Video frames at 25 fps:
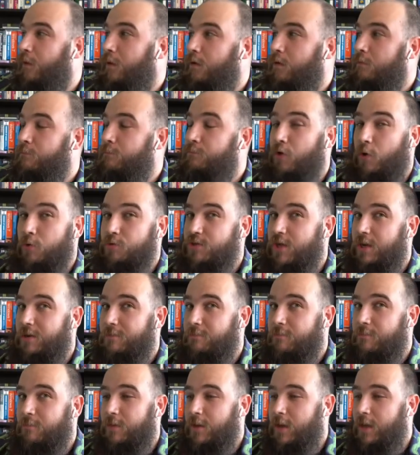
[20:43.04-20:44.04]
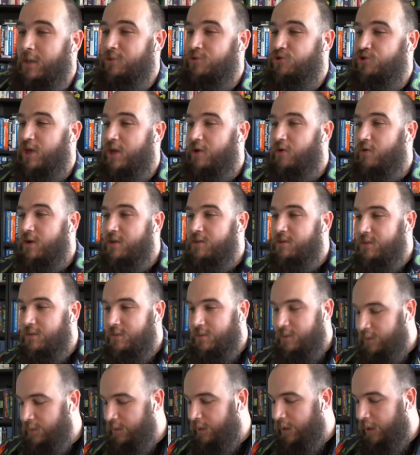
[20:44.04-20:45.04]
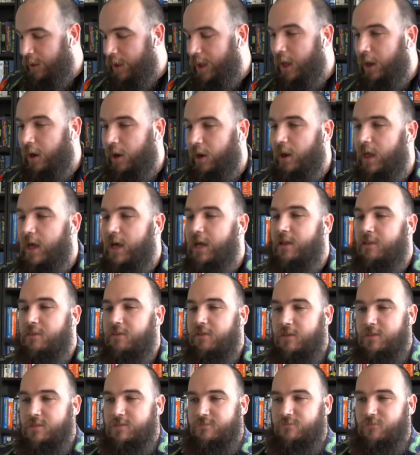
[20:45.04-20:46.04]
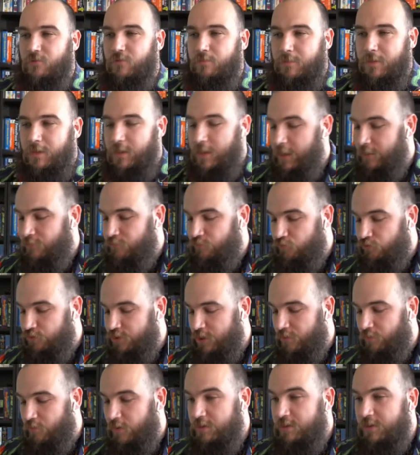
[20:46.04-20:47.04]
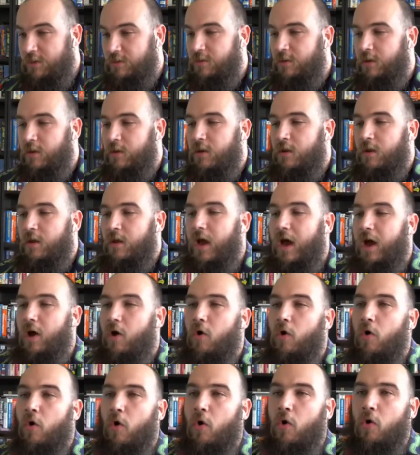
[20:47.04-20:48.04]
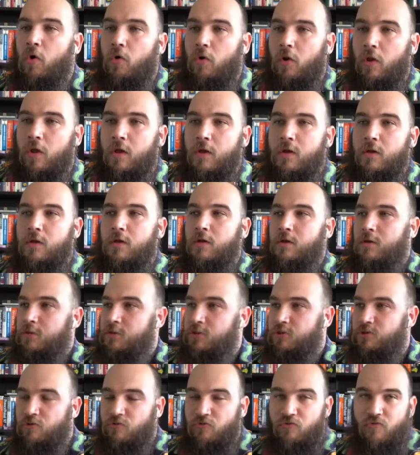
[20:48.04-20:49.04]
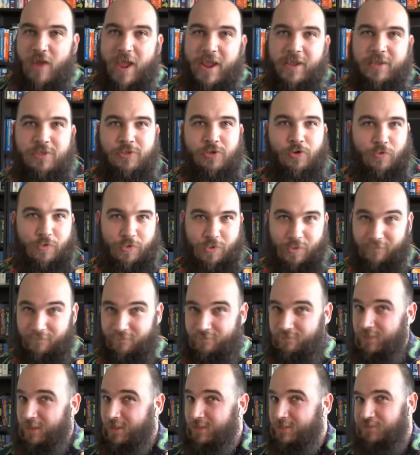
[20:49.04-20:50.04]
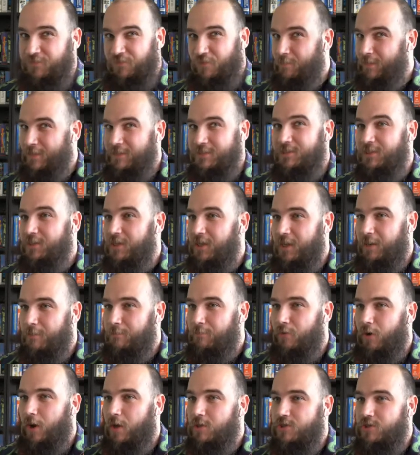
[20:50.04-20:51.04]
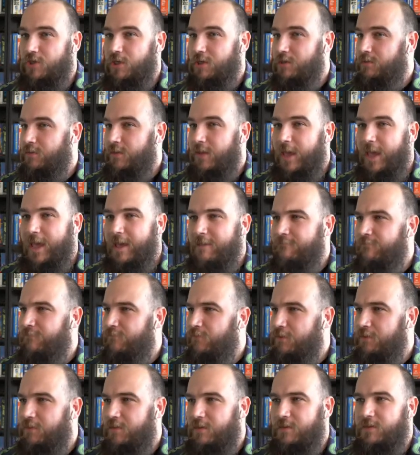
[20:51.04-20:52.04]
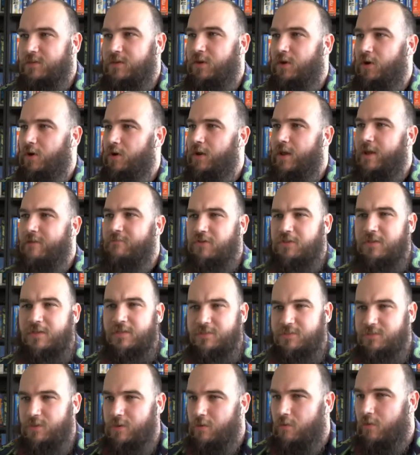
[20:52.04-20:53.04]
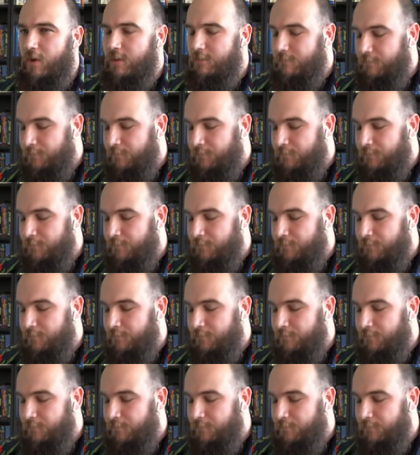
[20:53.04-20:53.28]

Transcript: Progen, it generated a lot of things for me. It generated a whole directory of things for my CDK project. Everything's here, right?